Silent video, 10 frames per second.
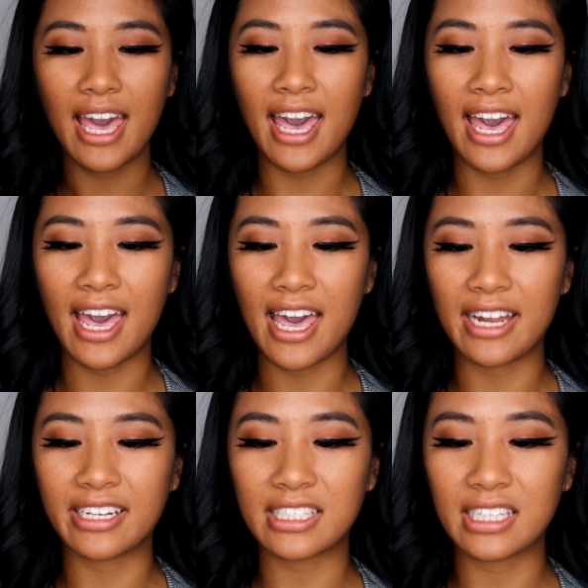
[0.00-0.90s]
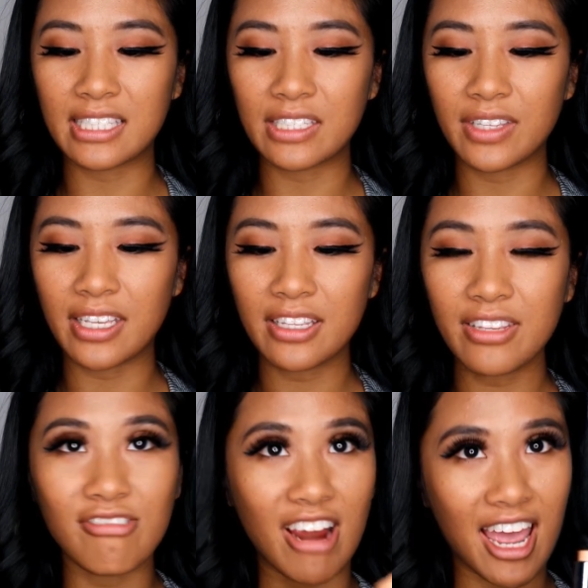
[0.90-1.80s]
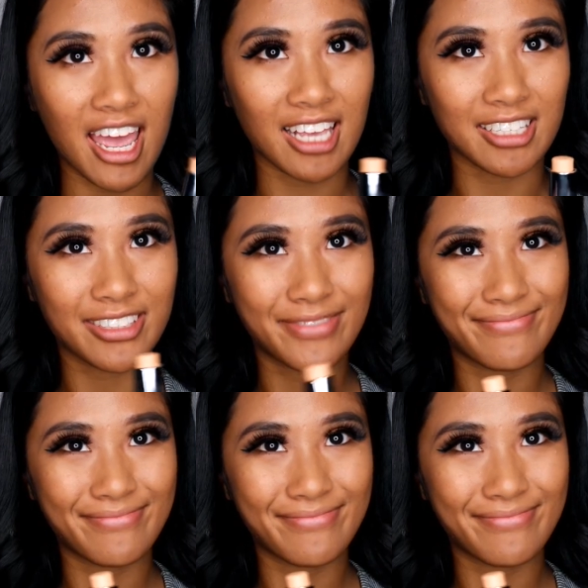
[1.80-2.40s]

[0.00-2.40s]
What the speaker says: and just conceal the under eyes.